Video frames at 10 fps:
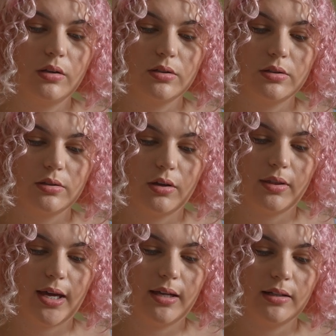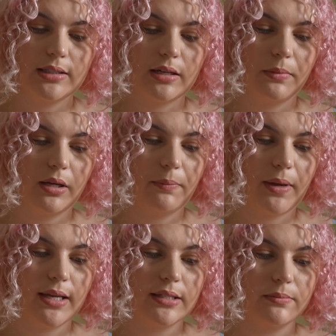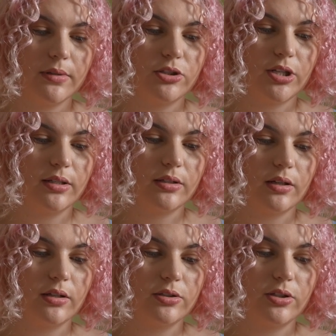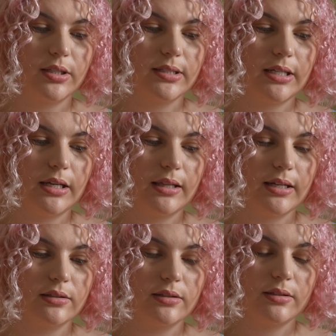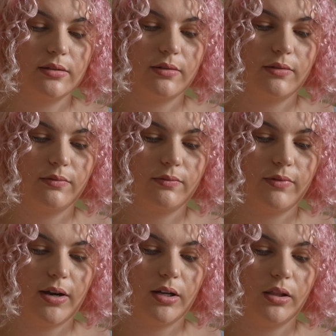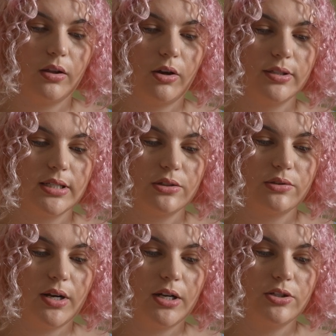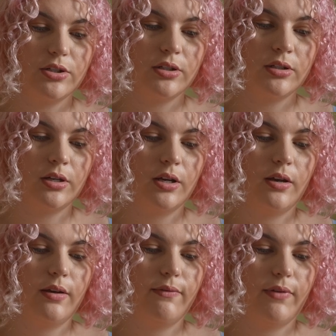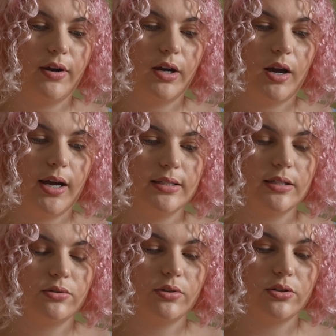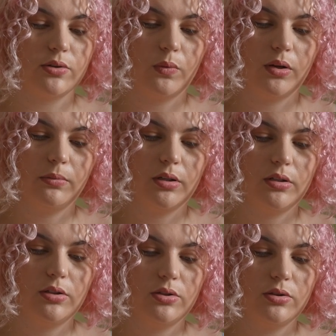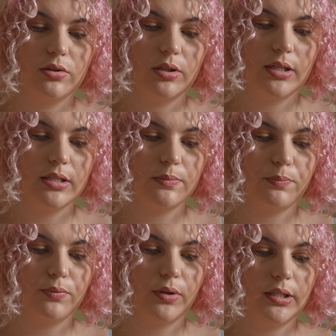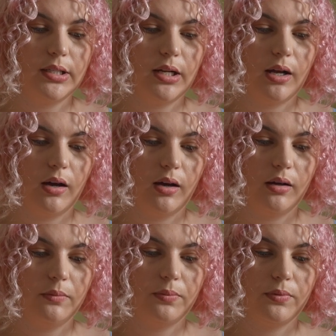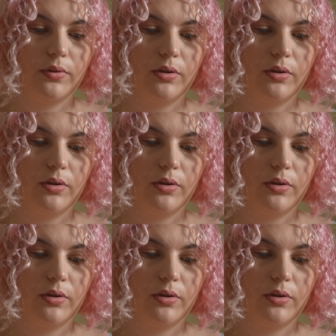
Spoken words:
So that's coming up as magenta. As you can see, that's very low saturation, very high saturation. What I'm going to do is bring it up